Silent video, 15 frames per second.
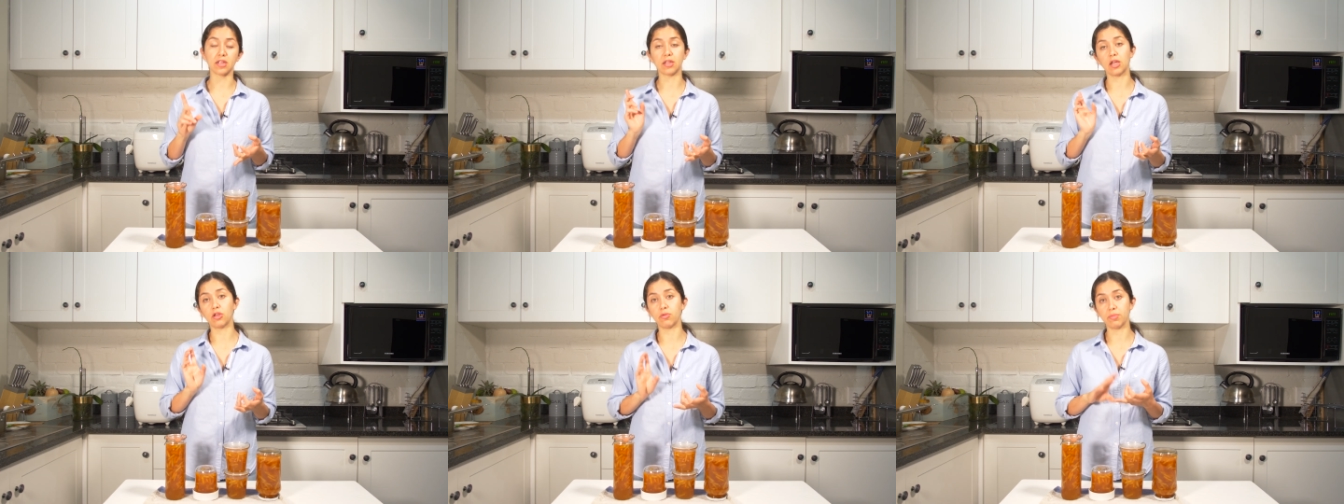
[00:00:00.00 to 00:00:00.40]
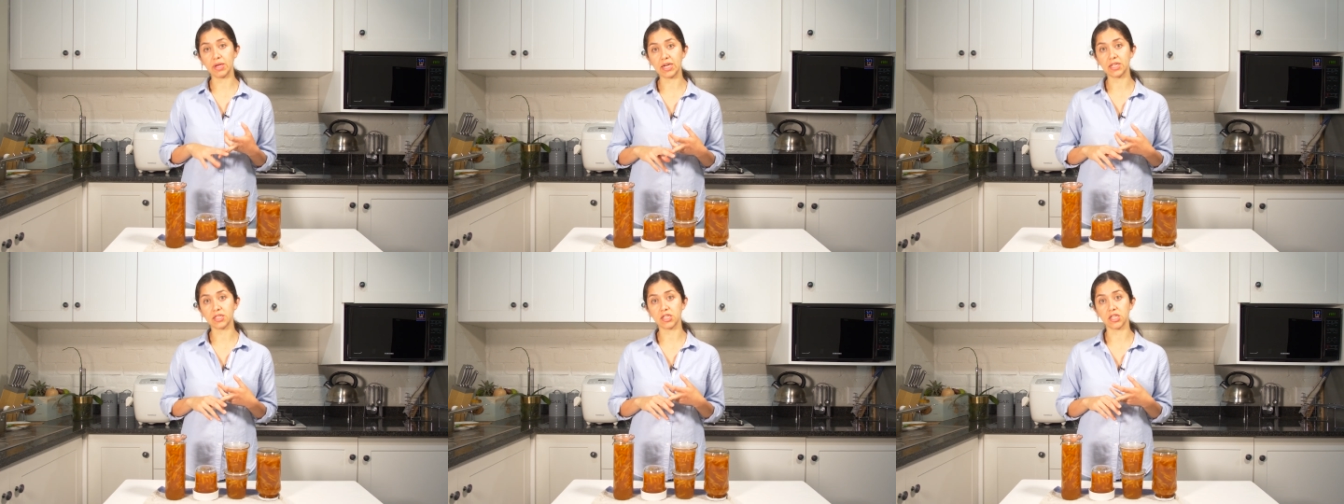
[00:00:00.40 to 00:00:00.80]
the
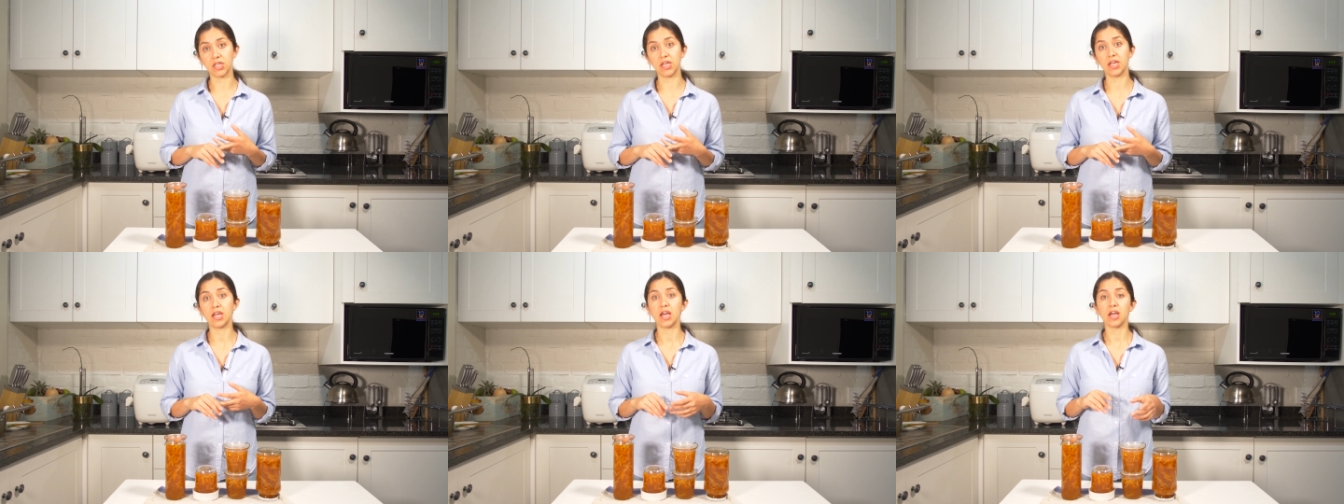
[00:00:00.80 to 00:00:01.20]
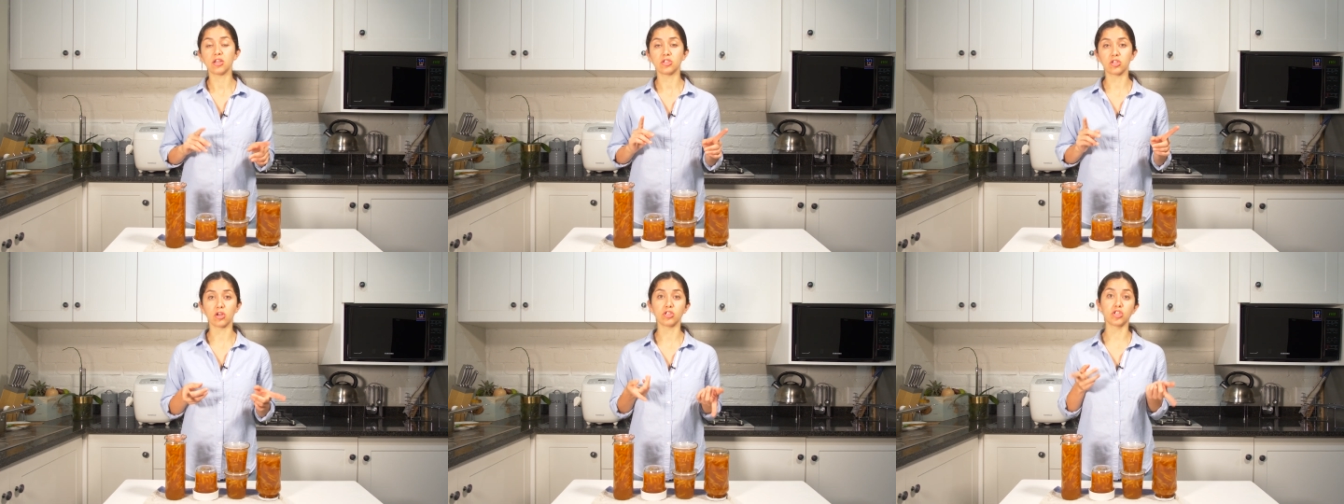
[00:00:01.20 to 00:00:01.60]

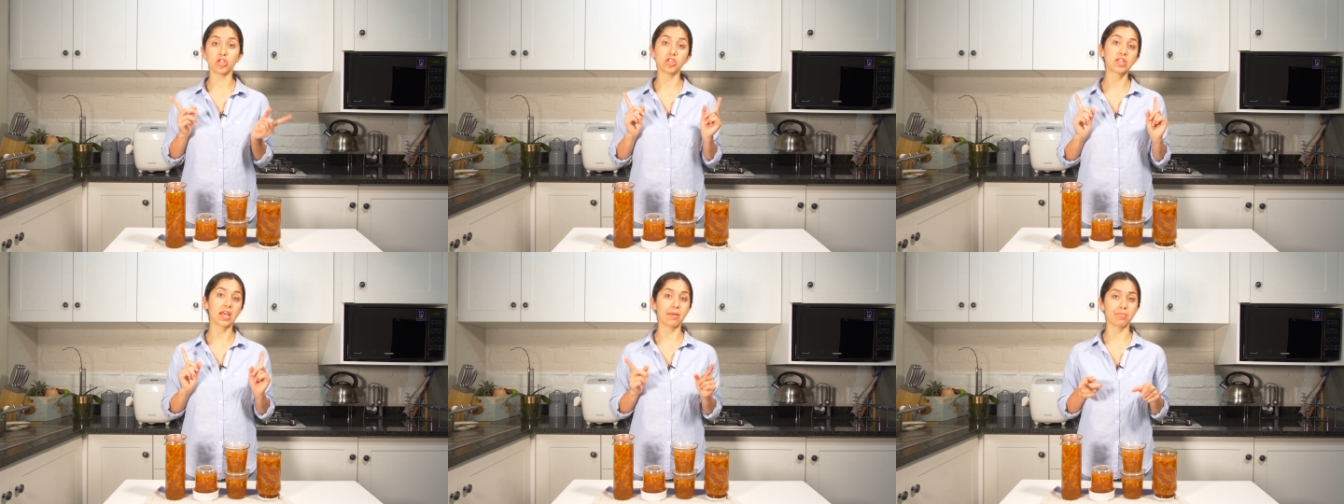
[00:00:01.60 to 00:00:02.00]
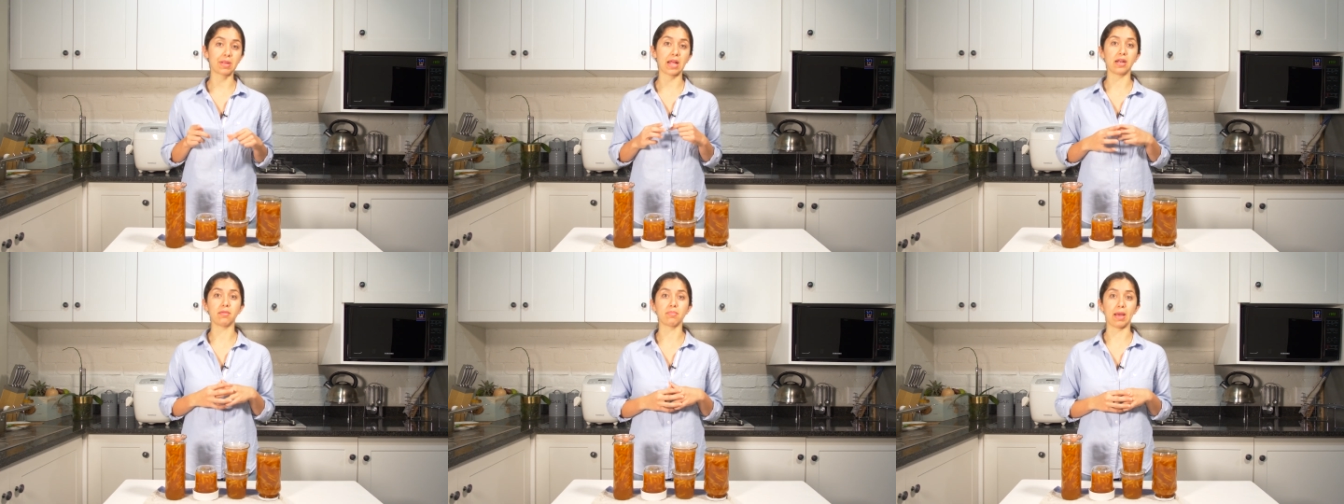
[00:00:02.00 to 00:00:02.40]
humidity, so just keep that in